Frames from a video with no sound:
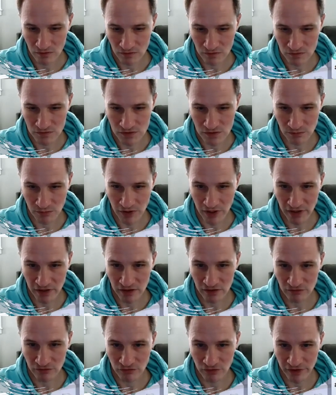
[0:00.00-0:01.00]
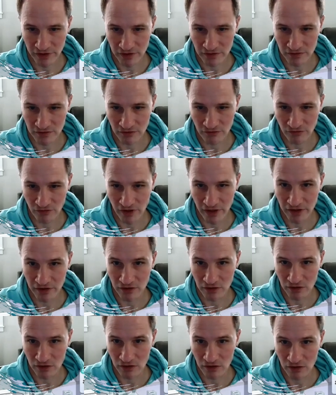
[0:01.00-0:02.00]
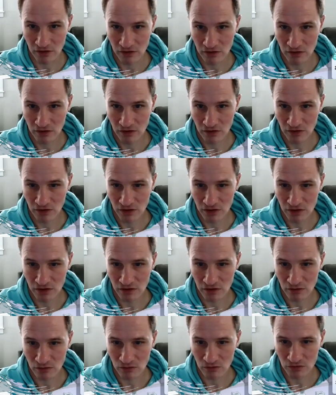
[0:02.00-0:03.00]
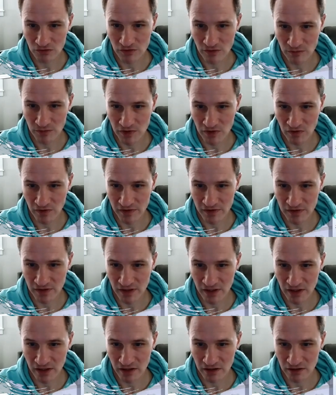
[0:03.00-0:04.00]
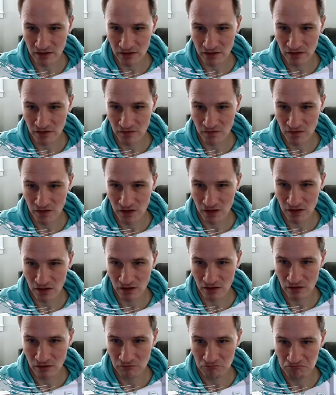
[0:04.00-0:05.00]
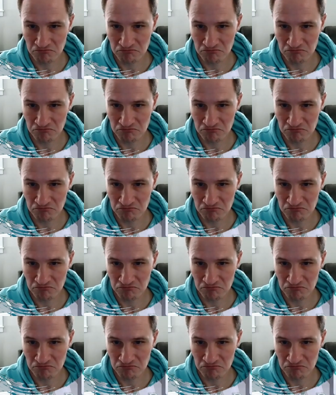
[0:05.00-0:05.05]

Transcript: some kind of like a divider, something like that in there.